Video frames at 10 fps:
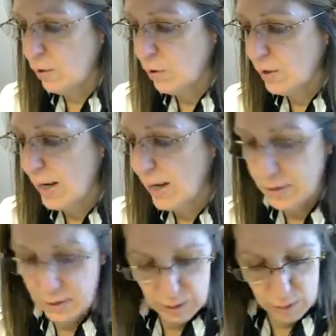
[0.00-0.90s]
Her
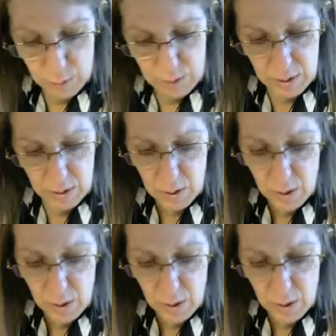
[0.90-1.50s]
tax is going to be